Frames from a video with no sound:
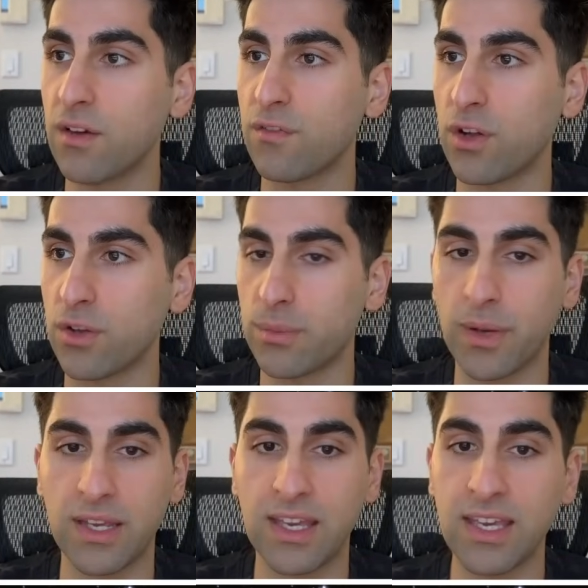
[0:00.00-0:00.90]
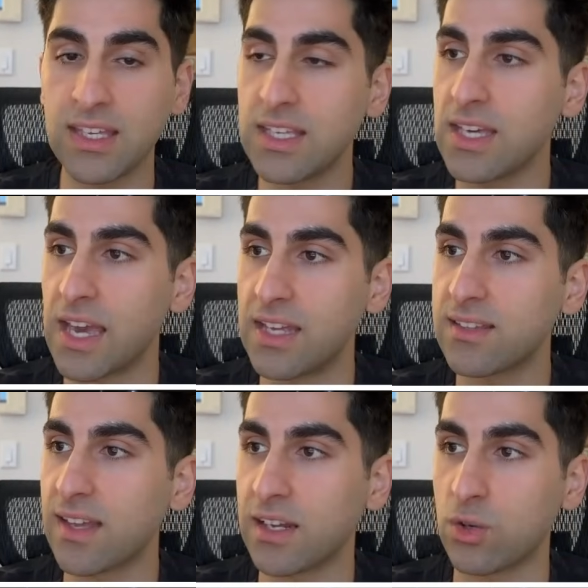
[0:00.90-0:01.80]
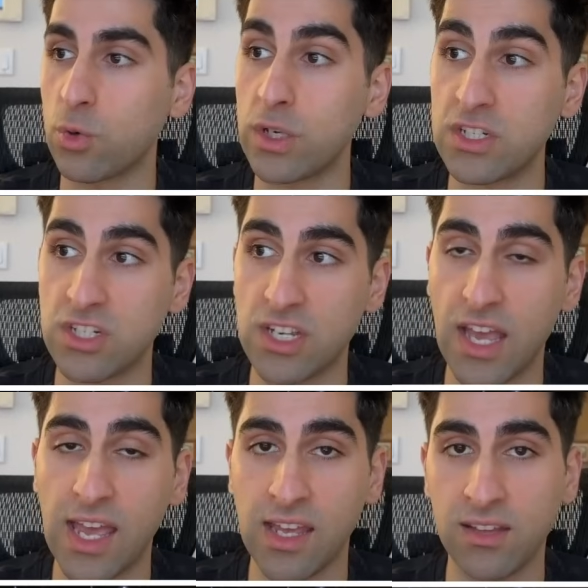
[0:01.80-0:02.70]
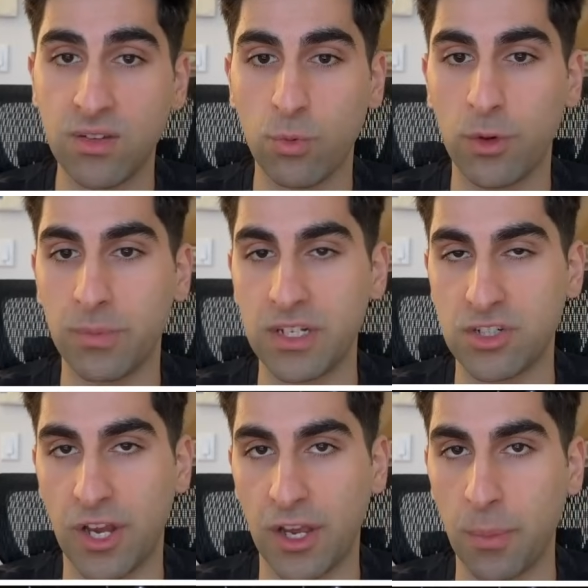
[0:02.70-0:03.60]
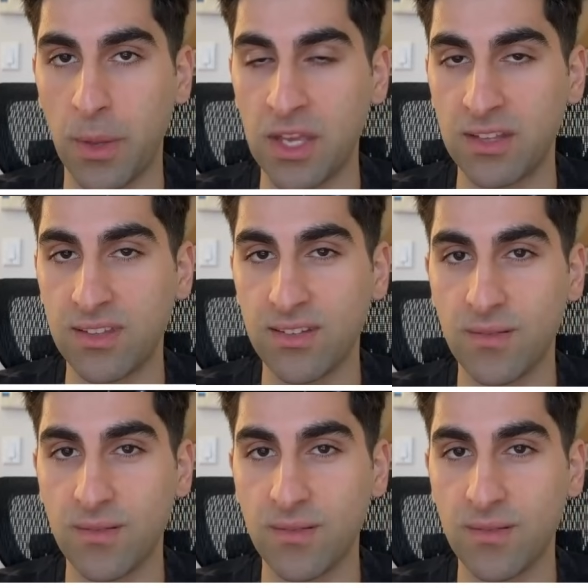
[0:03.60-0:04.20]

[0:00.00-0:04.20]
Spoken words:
followed by king e8 and queen g8 would be checkmate.